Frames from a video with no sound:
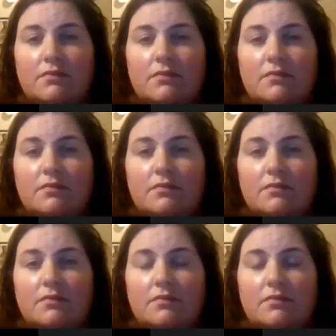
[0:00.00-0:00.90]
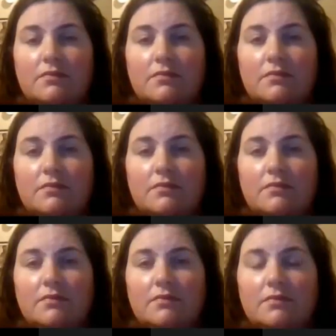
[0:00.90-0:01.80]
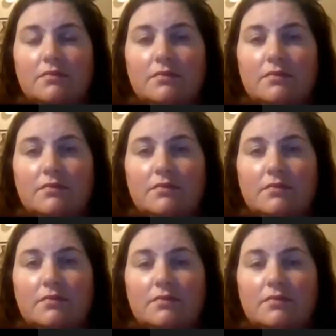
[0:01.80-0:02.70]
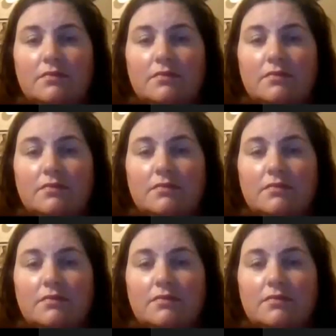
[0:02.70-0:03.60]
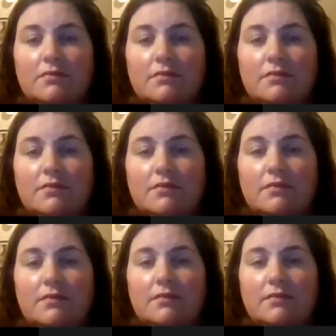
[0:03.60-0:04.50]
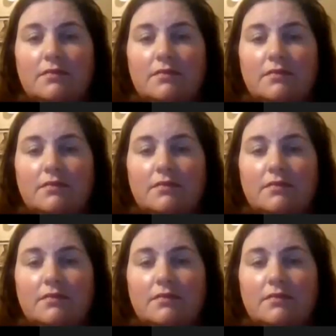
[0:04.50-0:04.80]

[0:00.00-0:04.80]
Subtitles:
(silent)